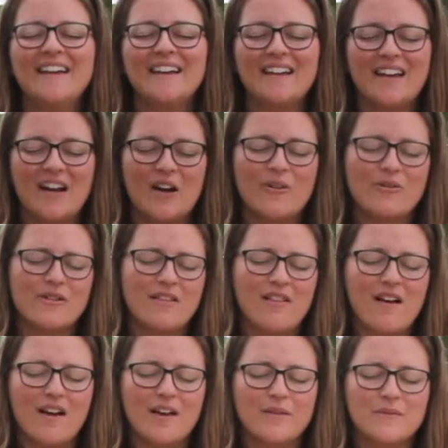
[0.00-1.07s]
in our
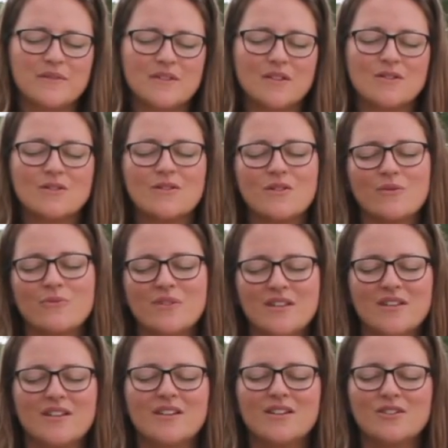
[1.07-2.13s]
lives so that
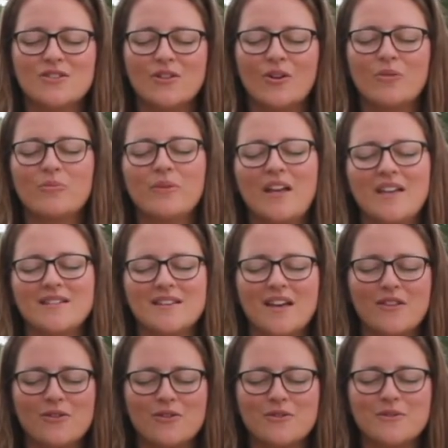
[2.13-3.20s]
we can in turn bless
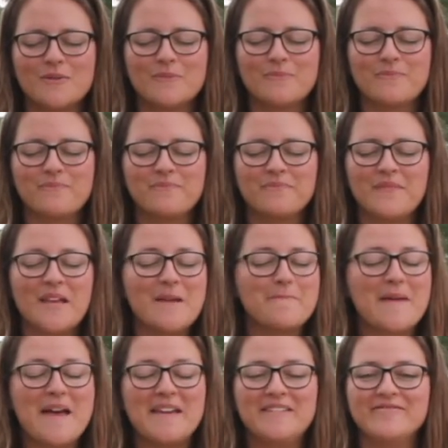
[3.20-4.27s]
others.
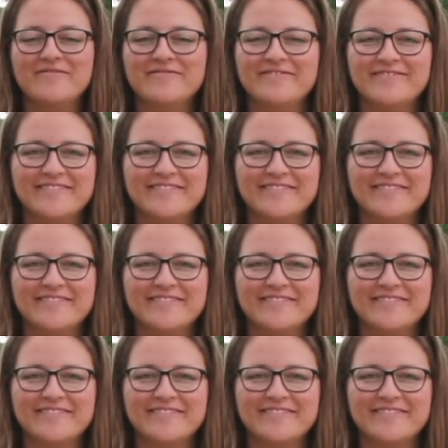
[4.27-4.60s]
Amen.